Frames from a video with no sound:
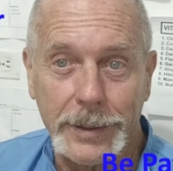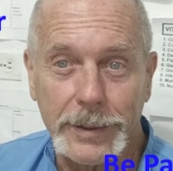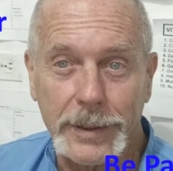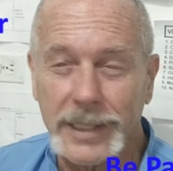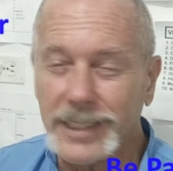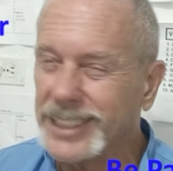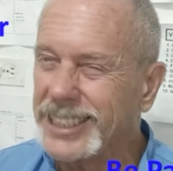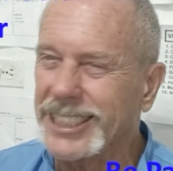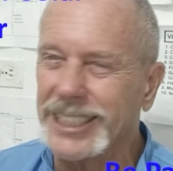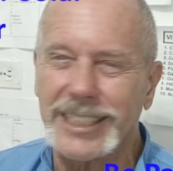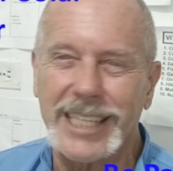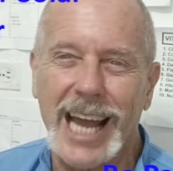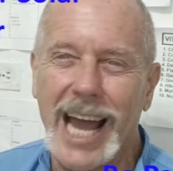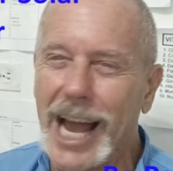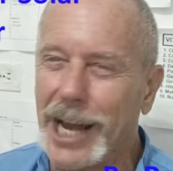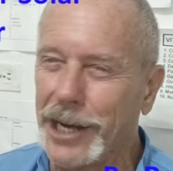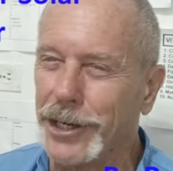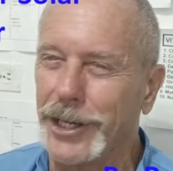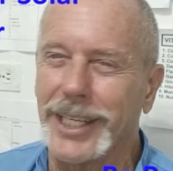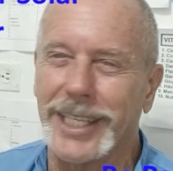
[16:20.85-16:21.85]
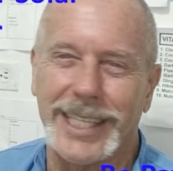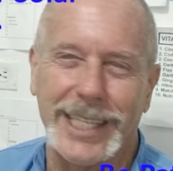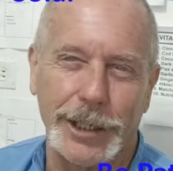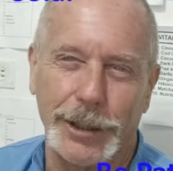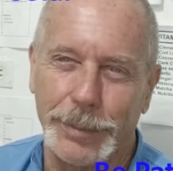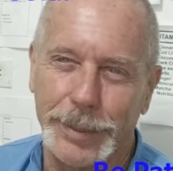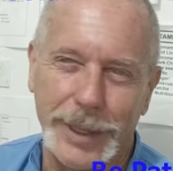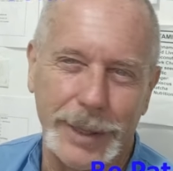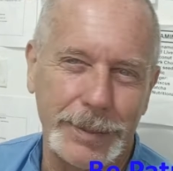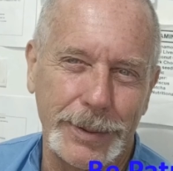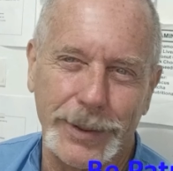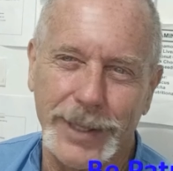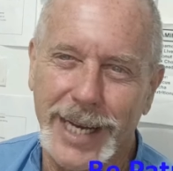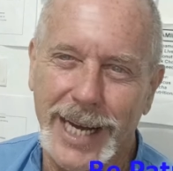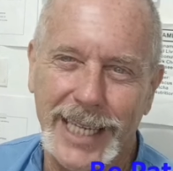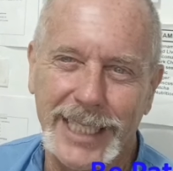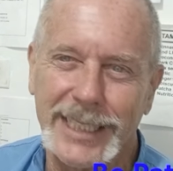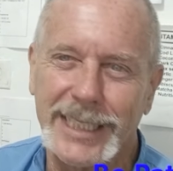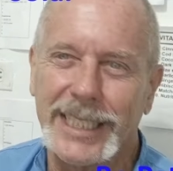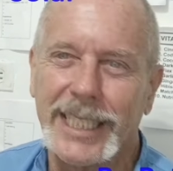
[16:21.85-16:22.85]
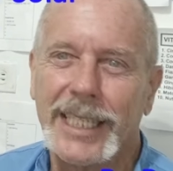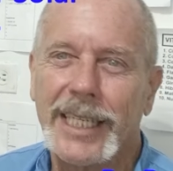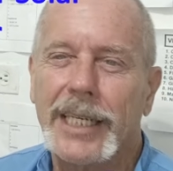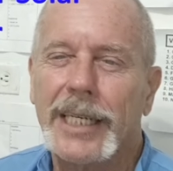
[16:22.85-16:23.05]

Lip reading: This is not going to kill people, guys.